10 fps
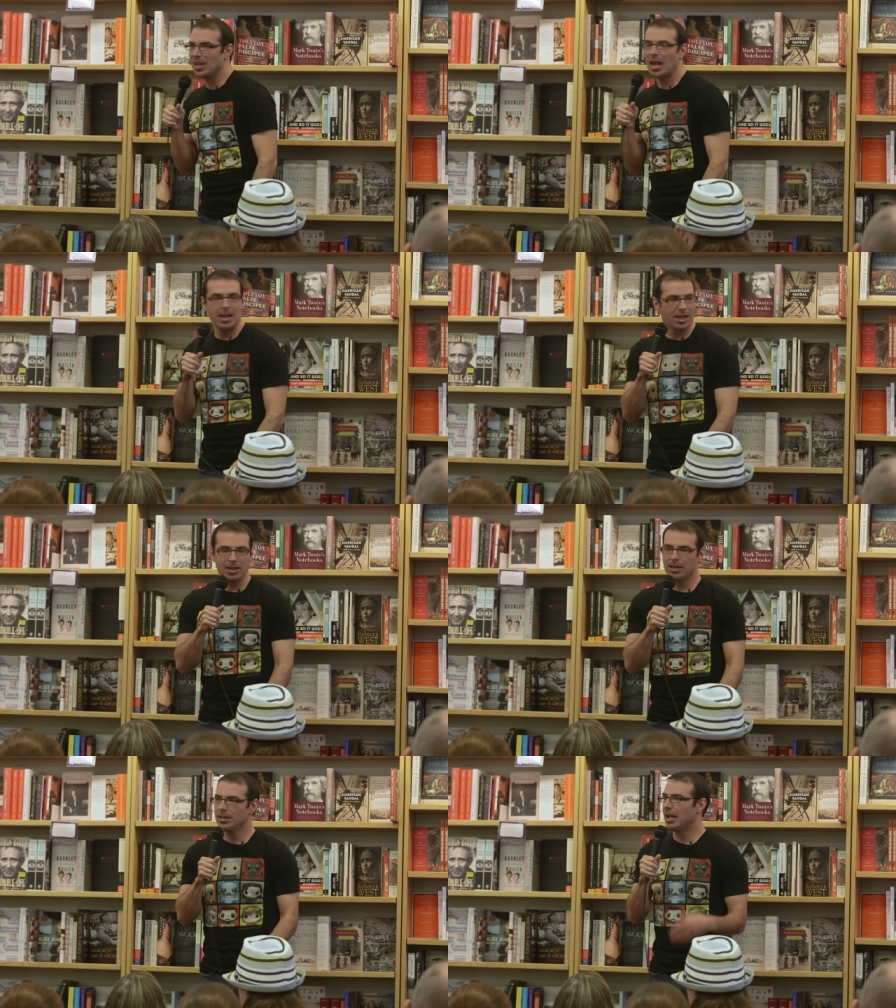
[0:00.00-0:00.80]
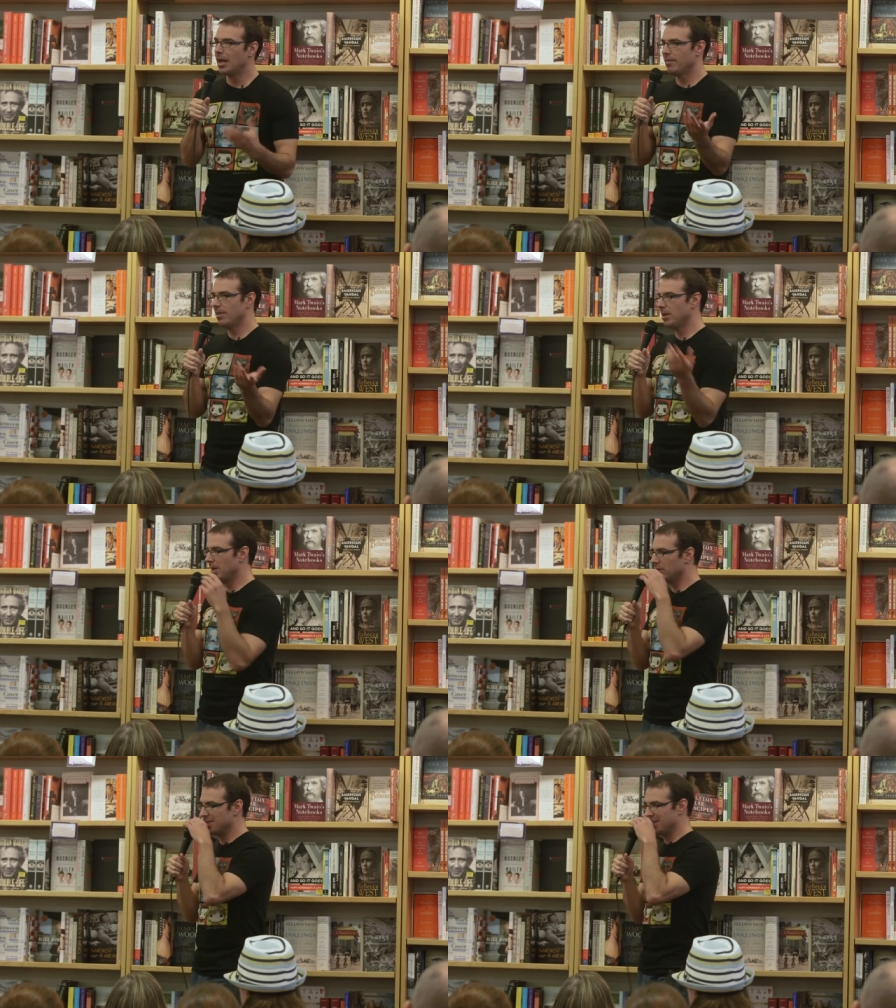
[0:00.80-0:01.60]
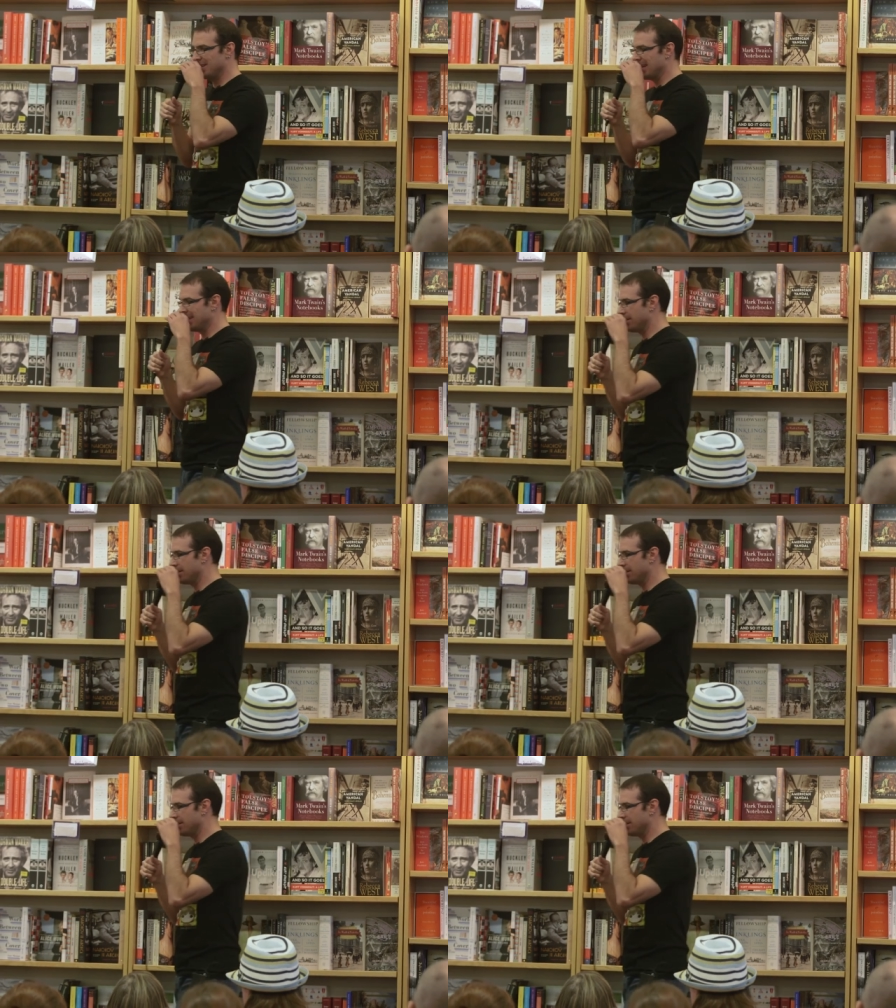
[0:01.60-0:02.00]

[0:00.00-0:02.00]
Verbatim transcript: I, yeah if anybody else needs to get